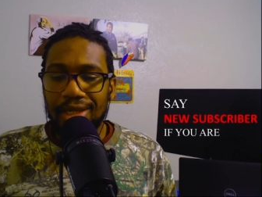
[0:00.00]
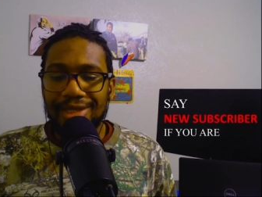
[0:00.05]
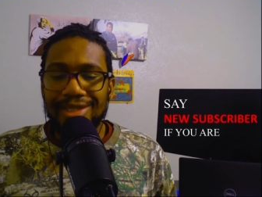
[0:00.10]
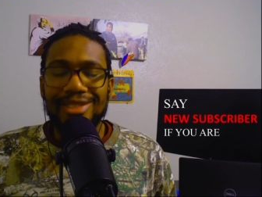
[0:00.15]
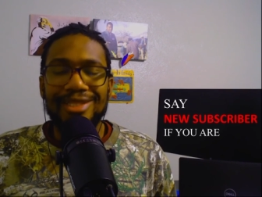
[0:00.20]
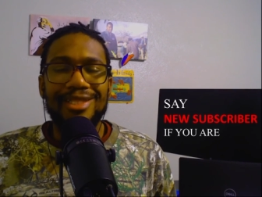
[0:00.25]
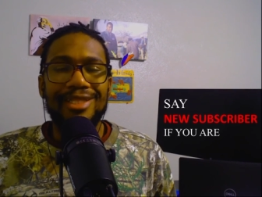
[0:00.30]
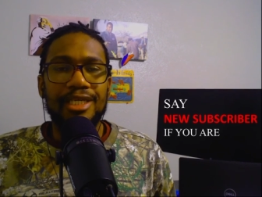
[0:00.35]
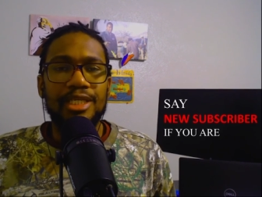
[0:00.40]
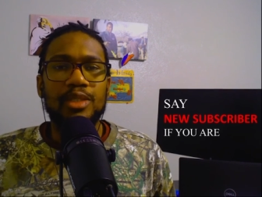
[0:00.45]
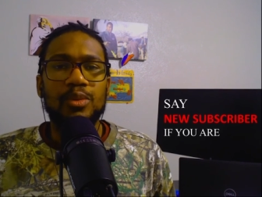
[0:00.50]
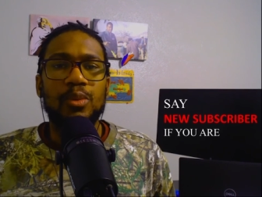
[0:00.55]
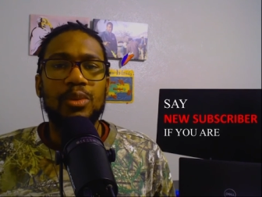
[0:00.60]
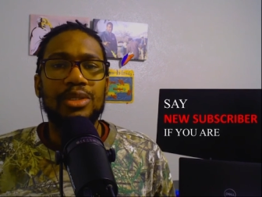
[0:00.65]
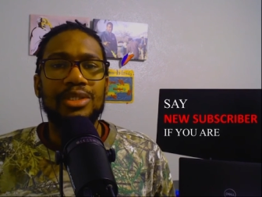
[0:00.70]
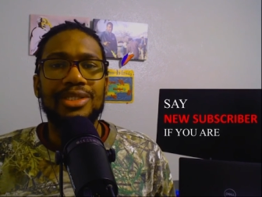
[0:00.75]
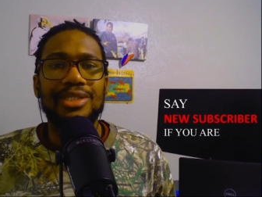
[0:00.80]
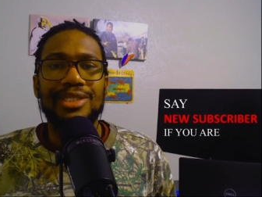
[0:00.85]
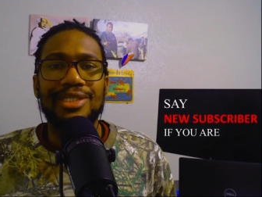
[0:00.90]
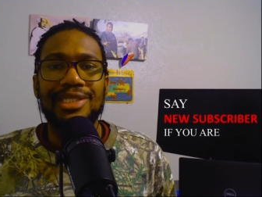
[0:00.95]
this
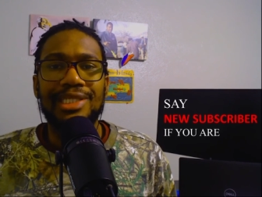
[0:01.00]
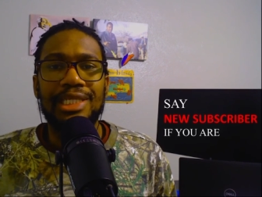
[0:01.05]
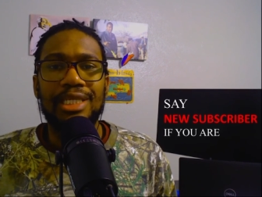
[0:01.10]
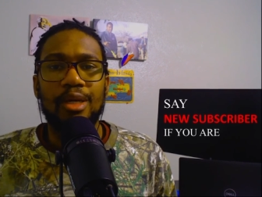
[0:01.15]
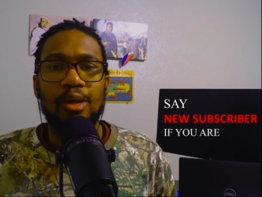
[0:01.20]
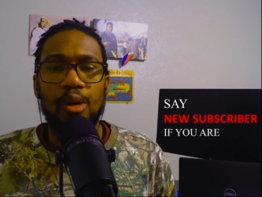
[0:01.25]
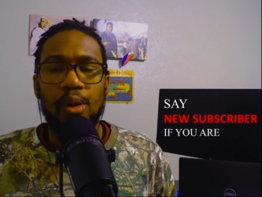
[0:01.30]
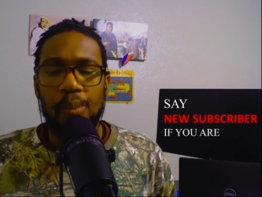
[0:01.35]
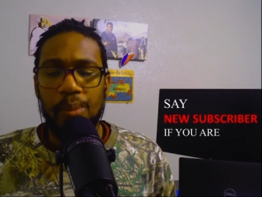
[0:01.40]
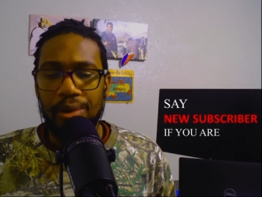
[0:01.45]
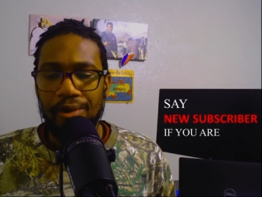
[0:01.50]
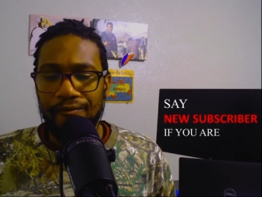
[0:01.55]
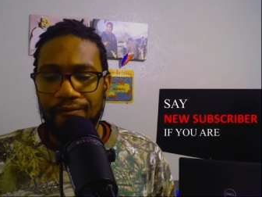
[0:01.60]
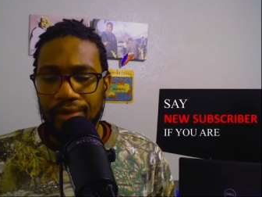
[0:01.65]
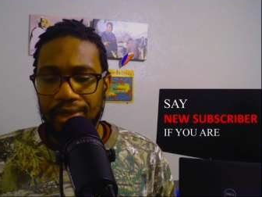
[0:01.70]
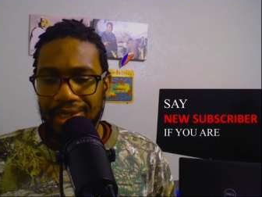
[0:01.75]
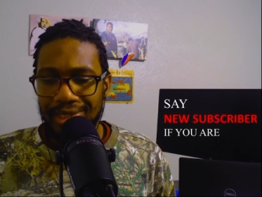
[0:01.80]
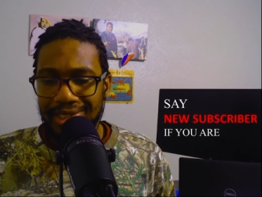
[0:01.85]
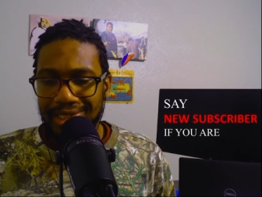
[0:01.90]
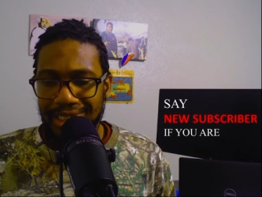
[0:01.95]
was the
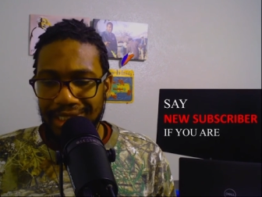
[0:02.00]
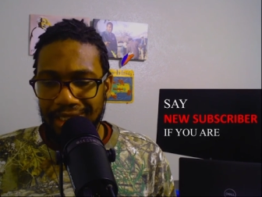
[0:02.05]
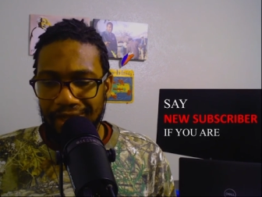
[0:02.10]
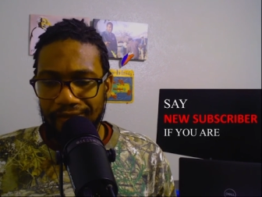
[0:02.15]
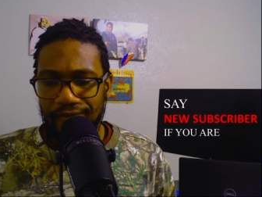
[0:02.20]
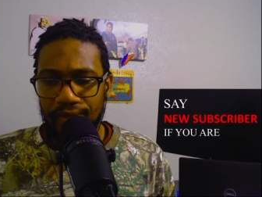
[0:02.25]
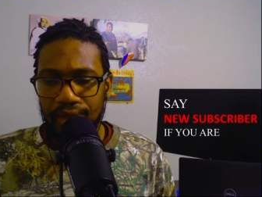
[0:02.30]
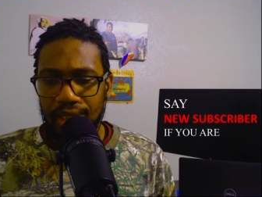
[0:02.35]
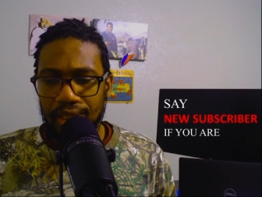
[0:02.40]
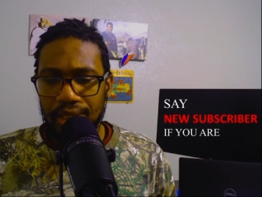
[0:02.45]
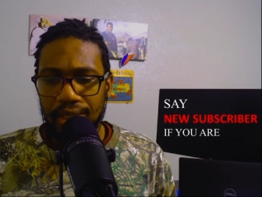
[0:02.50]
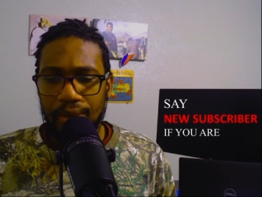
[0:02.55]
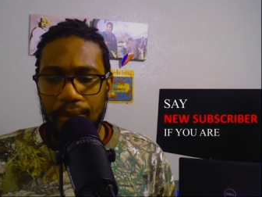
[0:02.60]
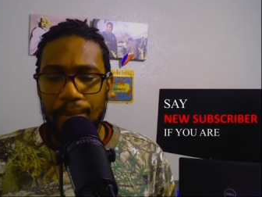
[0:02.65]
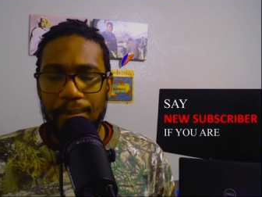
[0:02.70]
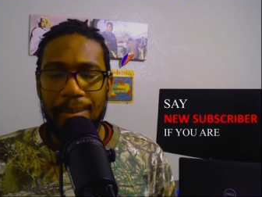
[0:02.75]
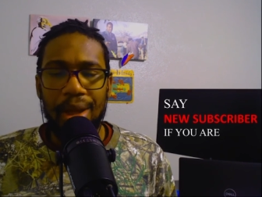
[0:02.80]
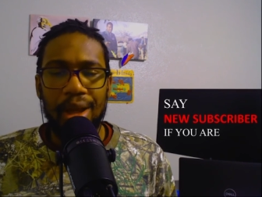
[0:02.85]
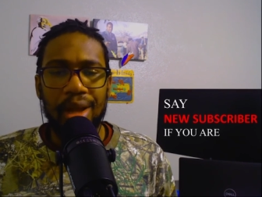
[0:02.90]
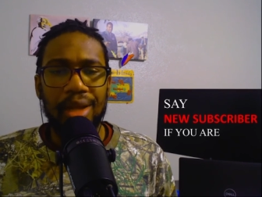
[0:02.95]
OpenVeil TV
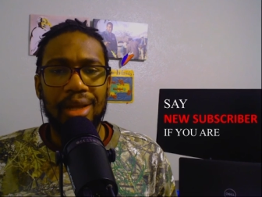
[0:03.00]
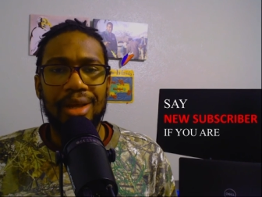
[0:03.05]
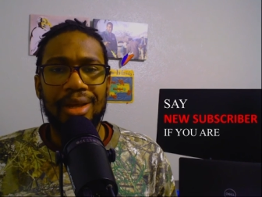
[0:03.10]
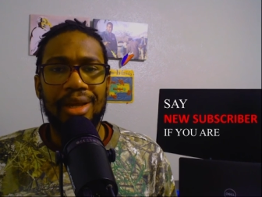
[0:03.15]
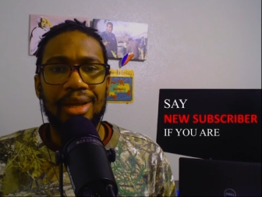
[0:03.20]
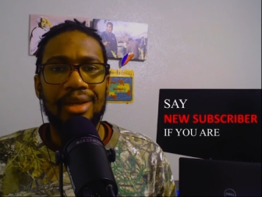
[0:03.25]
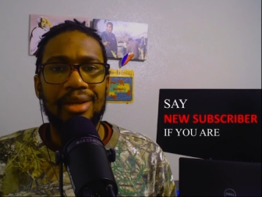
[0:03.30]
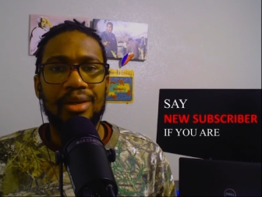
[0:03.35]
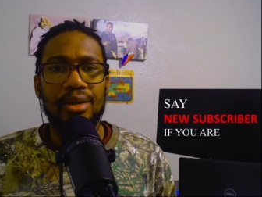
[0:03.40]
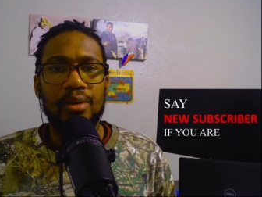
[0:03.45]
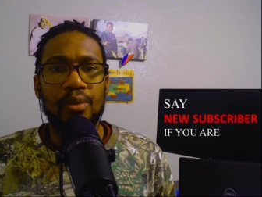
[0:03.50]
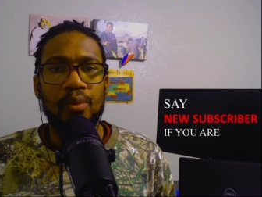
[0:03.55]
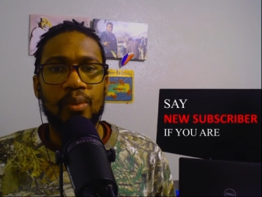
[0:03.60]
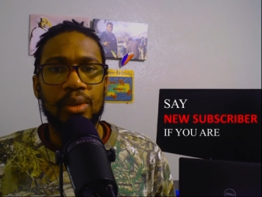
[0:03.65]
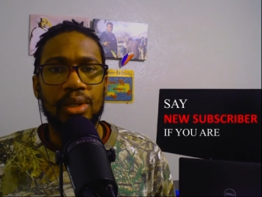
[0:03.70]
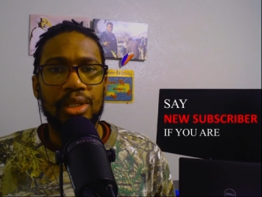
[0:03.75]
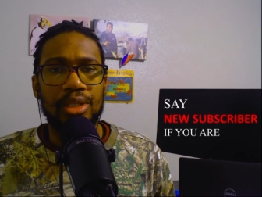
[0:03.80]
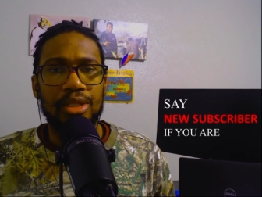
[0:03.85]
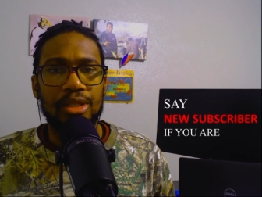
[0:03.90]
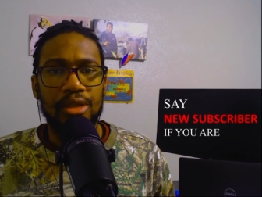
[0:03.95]
back again
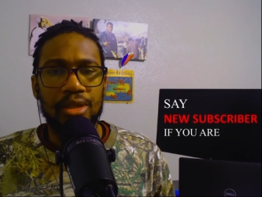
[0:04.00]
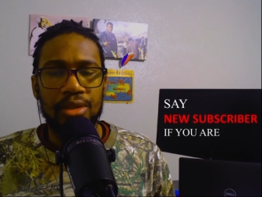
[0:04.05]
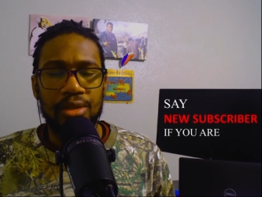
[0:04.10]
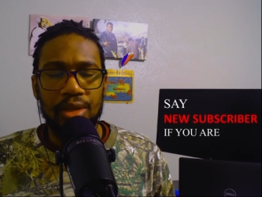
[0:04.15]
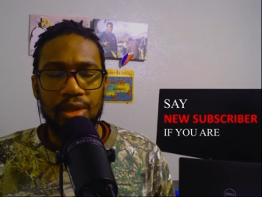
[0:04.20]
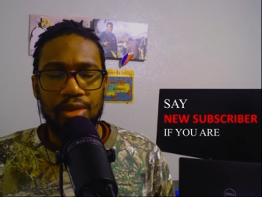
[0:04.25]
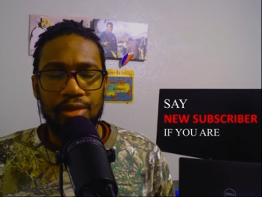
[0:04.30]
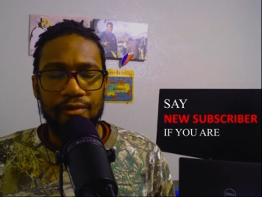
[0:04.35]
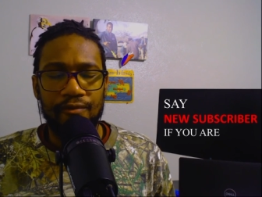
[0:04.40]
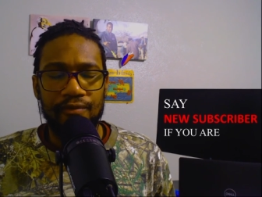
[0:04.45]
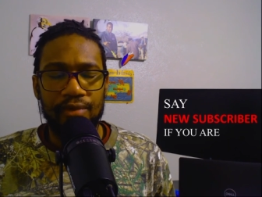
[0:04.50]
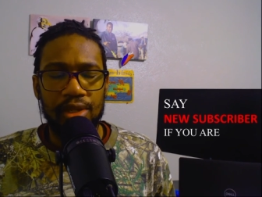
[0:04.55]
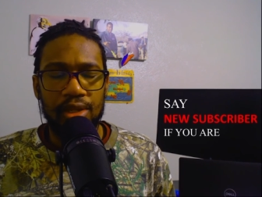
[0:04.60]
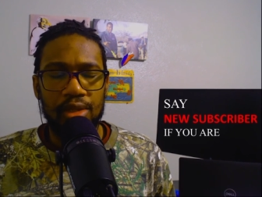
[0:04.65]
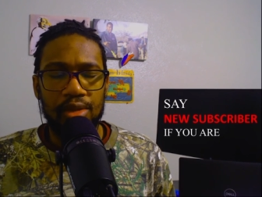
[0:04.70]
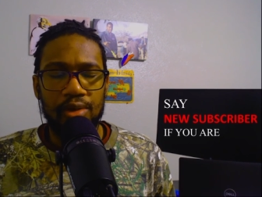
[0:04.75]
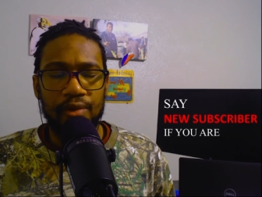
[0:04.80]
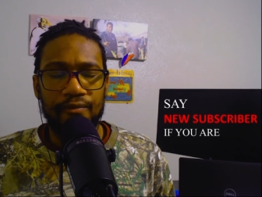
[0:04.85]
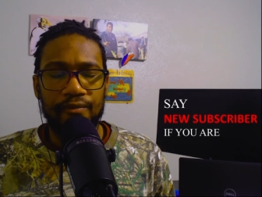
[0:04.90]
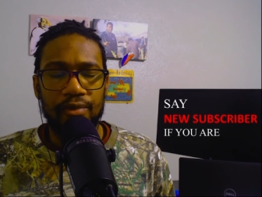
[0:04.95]
with another
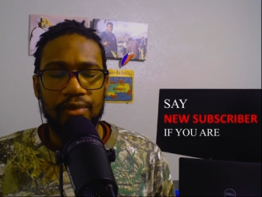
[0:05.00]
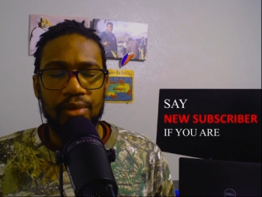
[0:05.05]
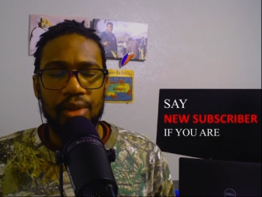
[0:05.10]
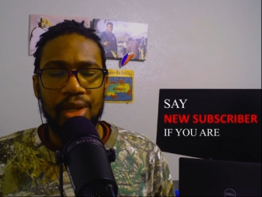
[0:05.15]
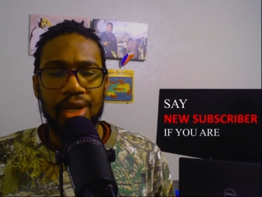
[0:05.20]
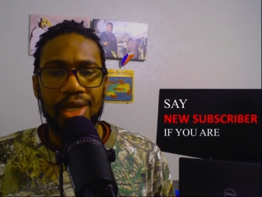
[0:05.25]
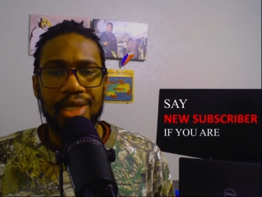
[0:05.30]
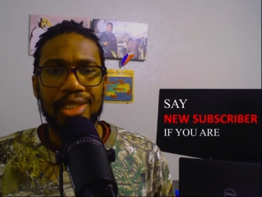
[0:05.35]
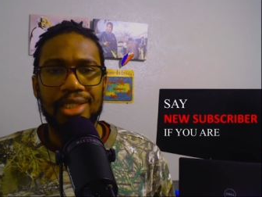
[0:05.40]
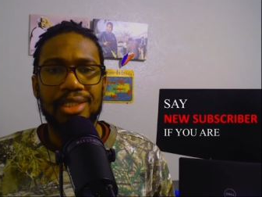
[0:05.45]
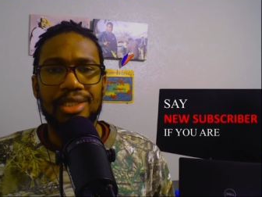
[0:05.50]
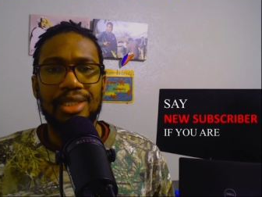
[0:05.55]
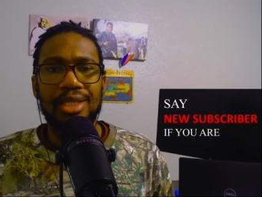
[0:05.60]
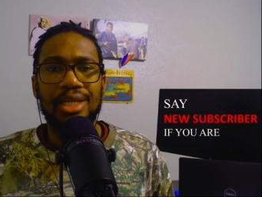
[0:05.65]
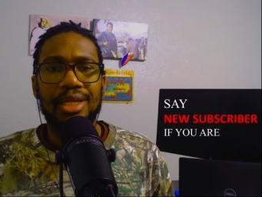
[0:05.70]
video for you guys.